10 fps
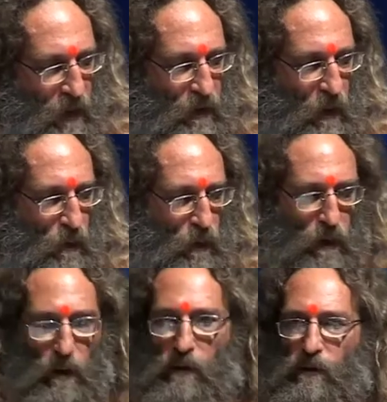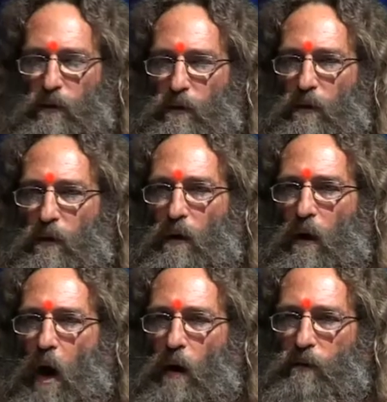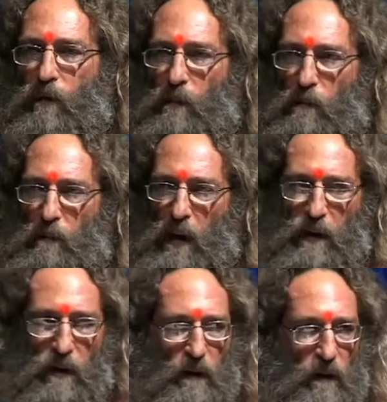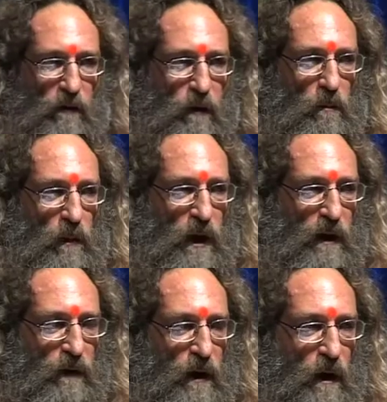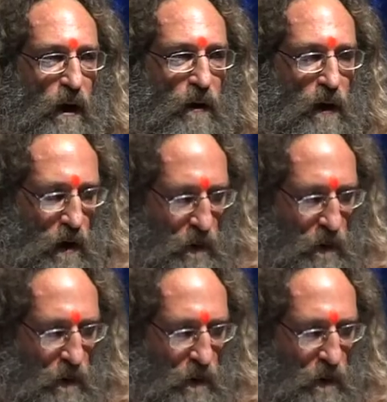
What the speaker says: the words are forbidden from leaving their